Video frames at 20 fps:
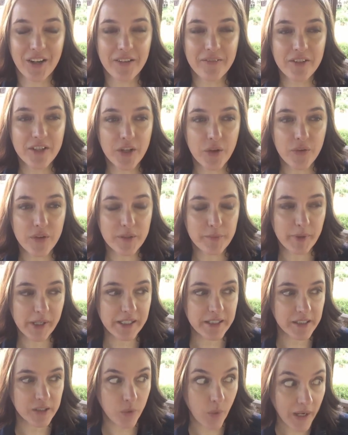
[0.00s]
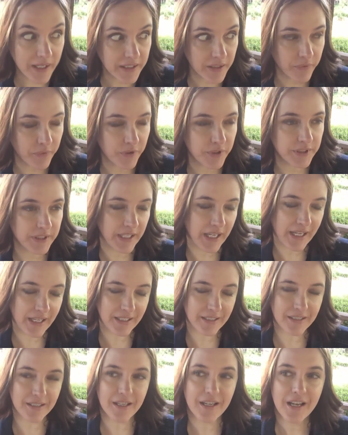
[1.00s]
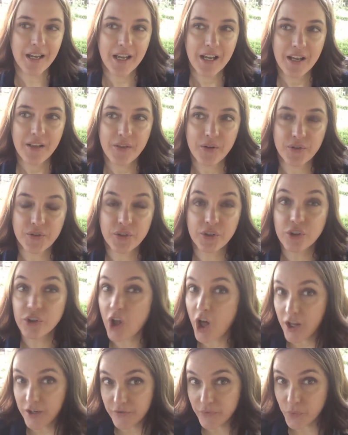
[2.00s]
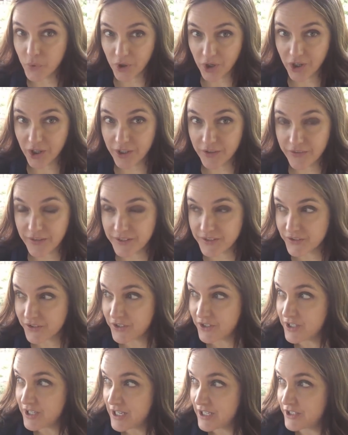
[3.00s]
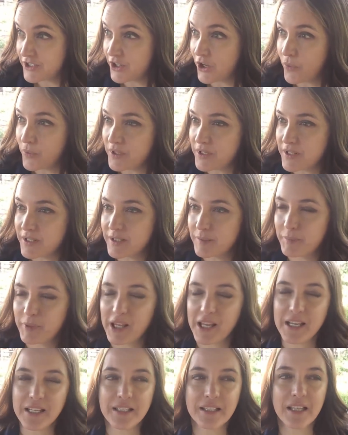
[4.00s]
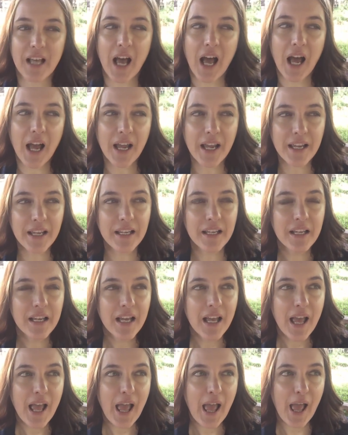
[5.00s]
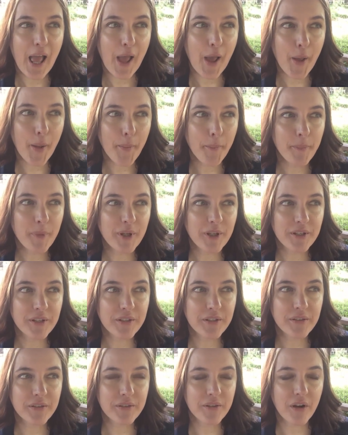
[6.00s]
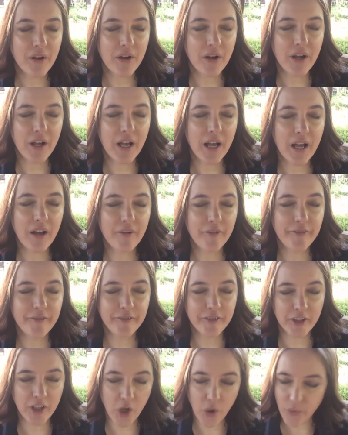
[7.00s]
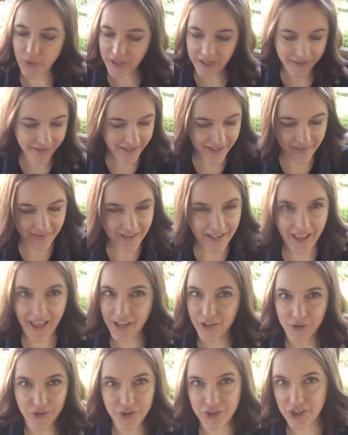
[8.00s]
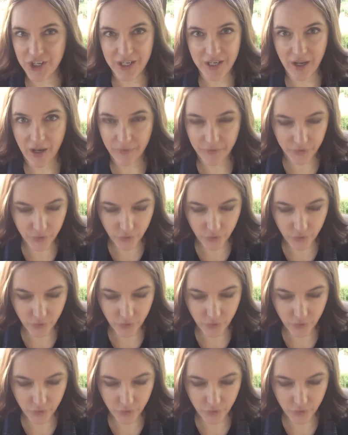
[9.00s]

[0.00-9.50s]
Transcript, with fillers: Even though this place is quite different and there's a lot of work that's going to need to go into this place, I am flowing in the energy of